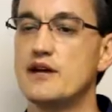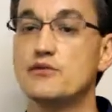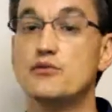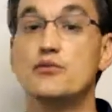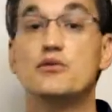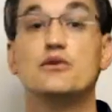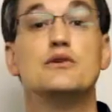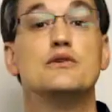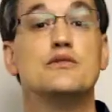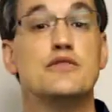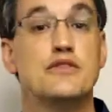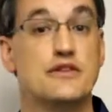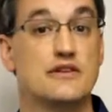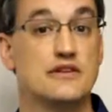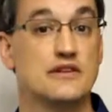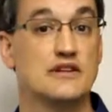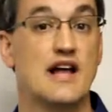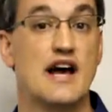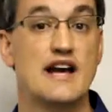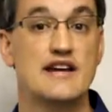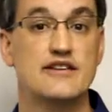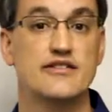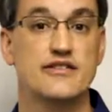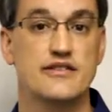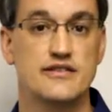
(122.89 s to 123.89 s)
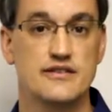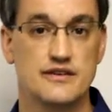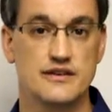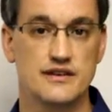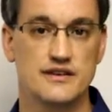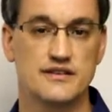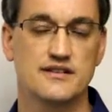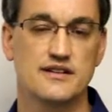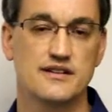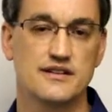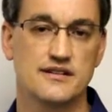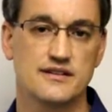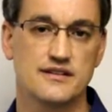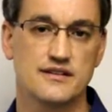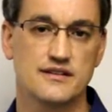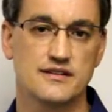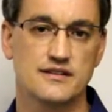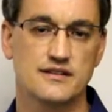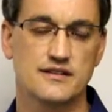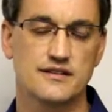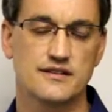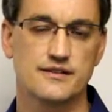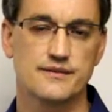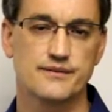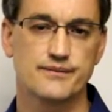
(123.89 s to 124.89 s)
root their life and their
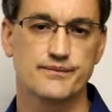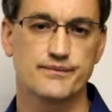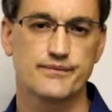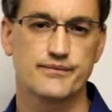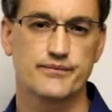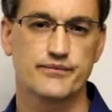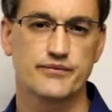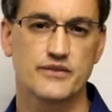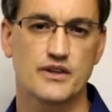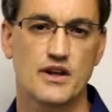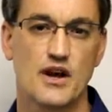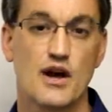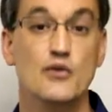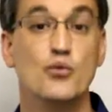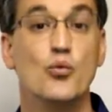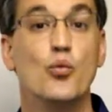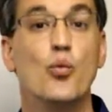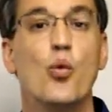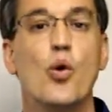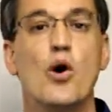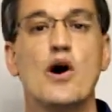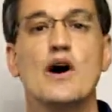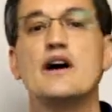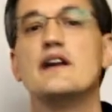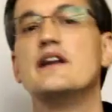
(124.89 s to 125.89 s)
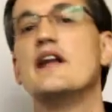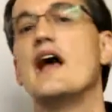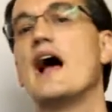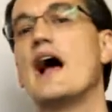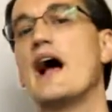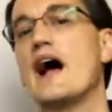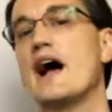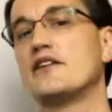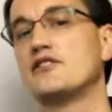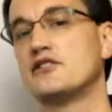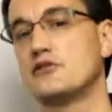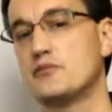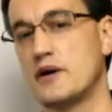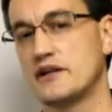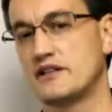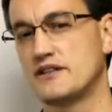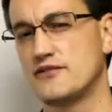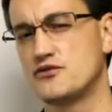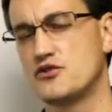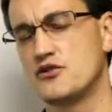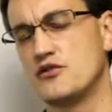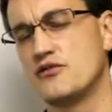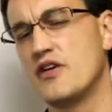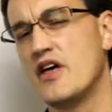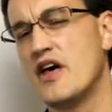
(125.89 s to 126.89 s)
existence, on one aspect
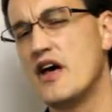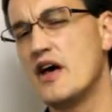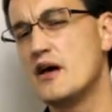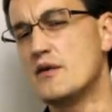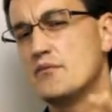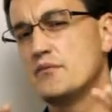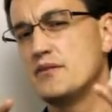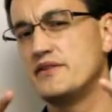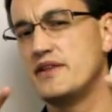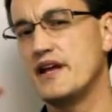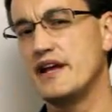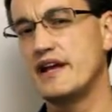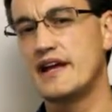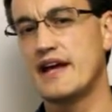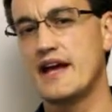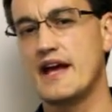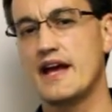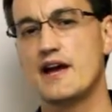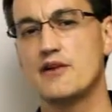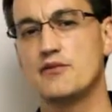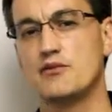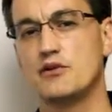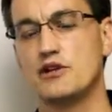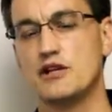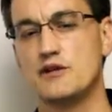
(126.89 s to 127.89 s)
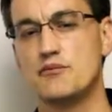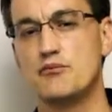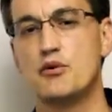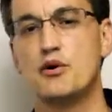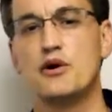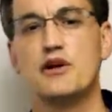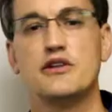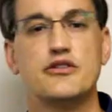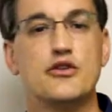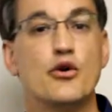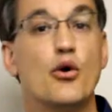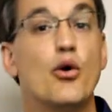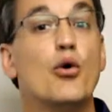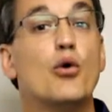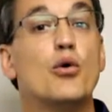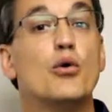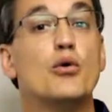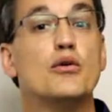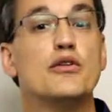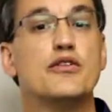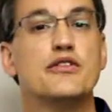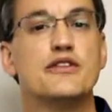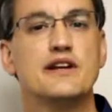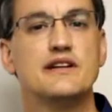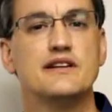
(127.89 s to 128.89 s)
of truth, but they can't really put the
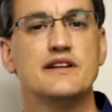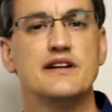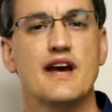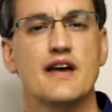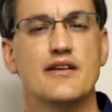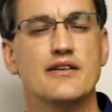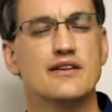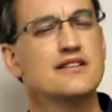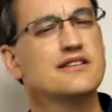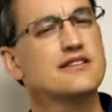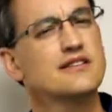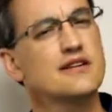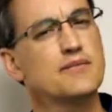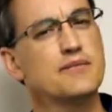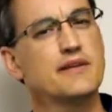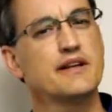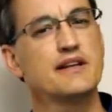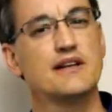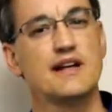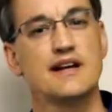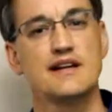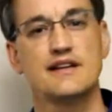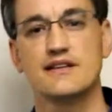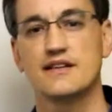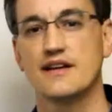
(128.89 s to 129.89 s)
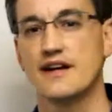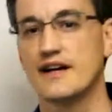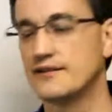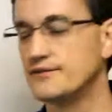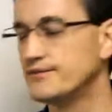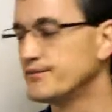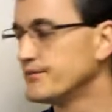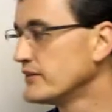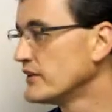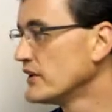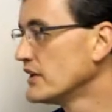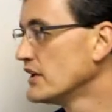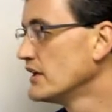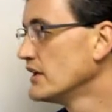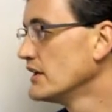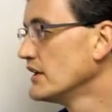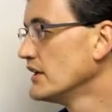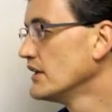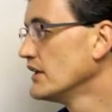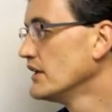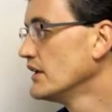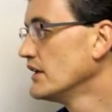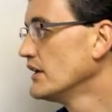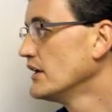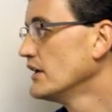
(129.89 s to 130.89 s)
whole thing together. Something like that.
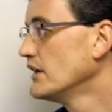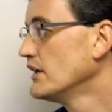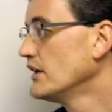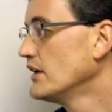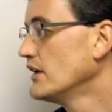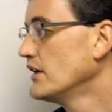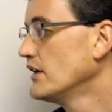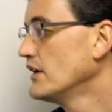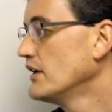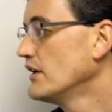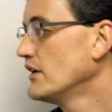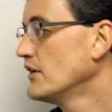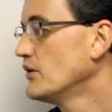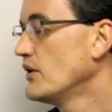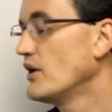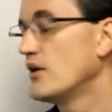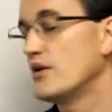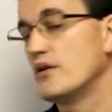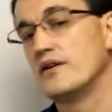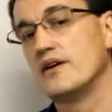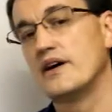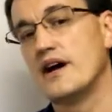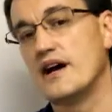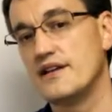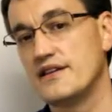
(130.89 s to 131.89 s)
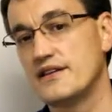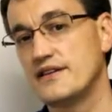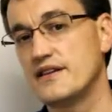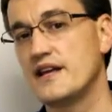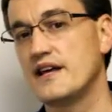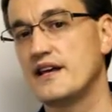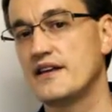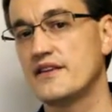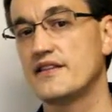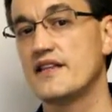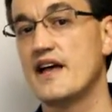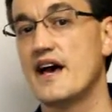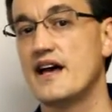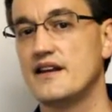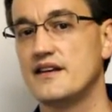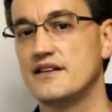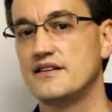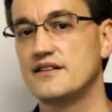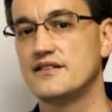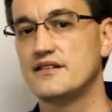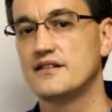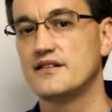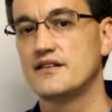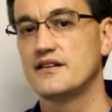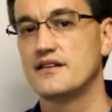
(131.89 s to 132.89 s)
Well, I think that
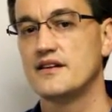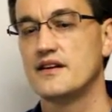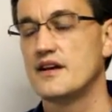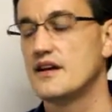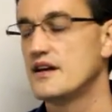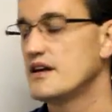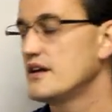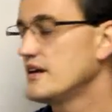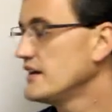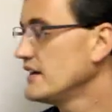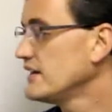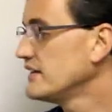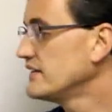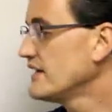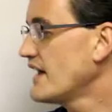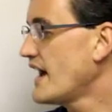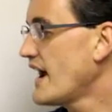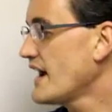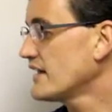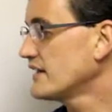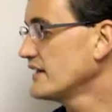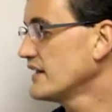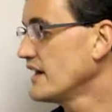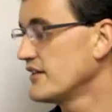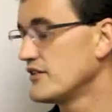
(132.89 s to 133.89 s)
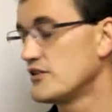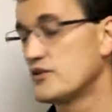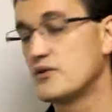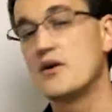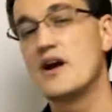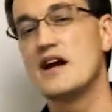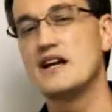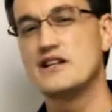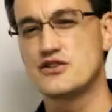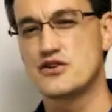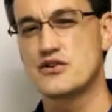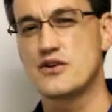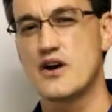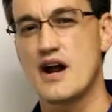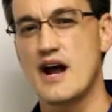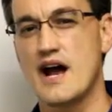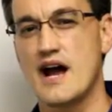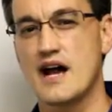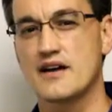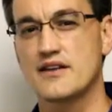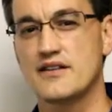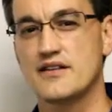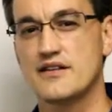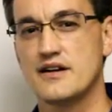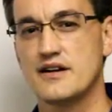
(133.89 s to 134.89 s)
is exactly on the right
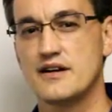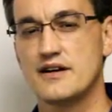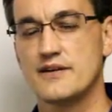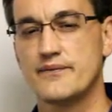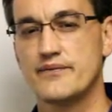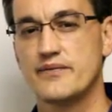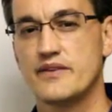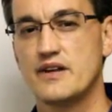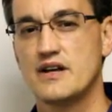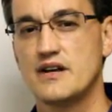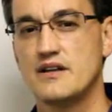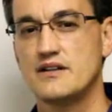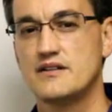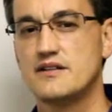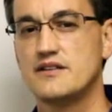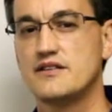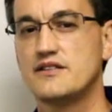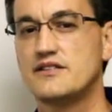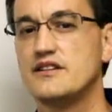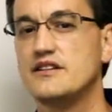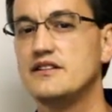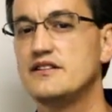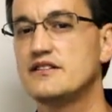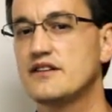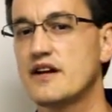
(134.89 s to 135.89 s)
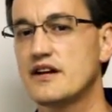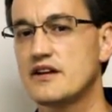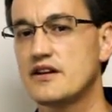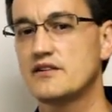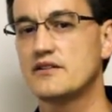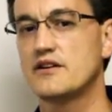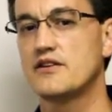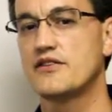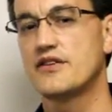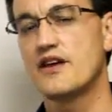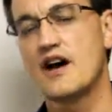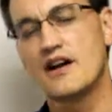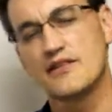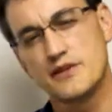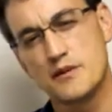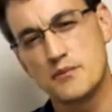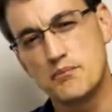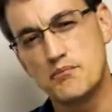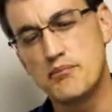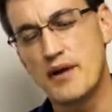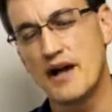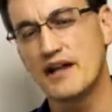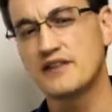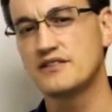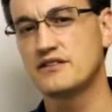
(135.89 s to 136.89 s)
track there, to see secular thought, the
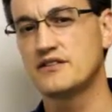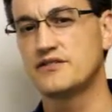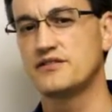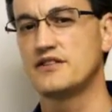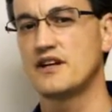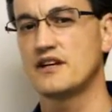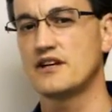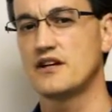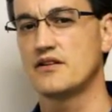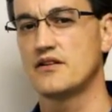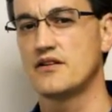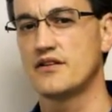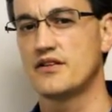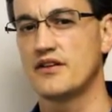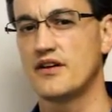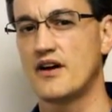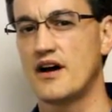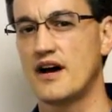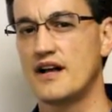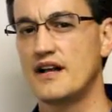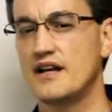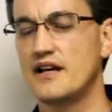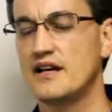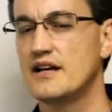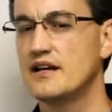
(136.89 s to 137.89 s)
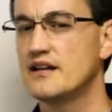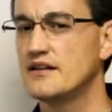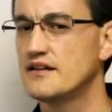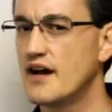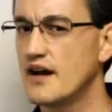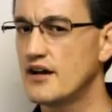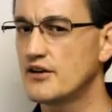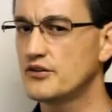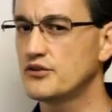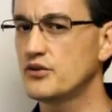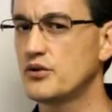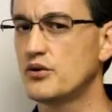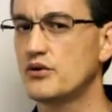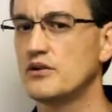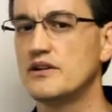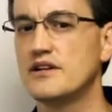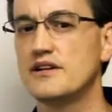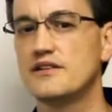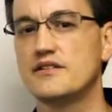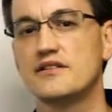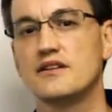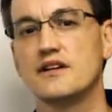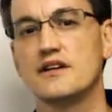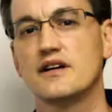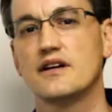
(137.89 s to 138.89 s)
best of secular thought, not as
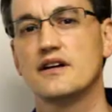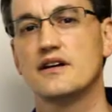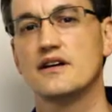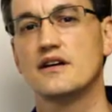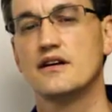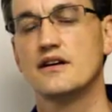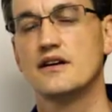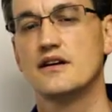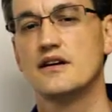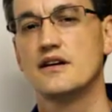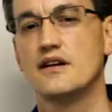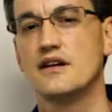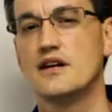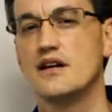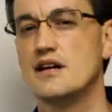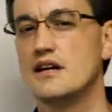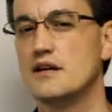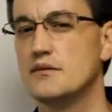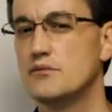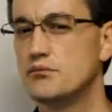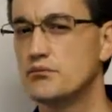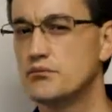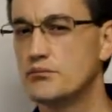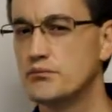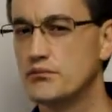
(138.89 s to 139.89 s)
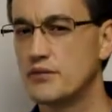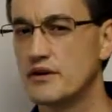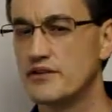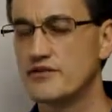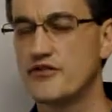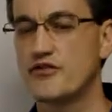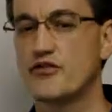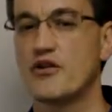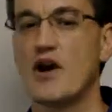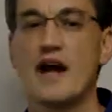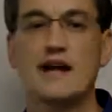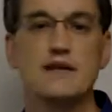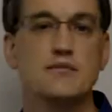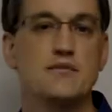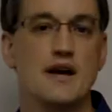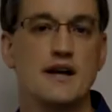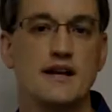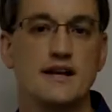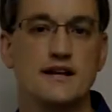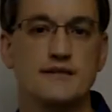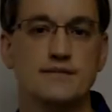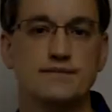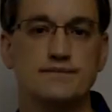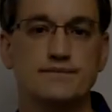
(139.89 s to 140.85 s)
holistic, but fragmented.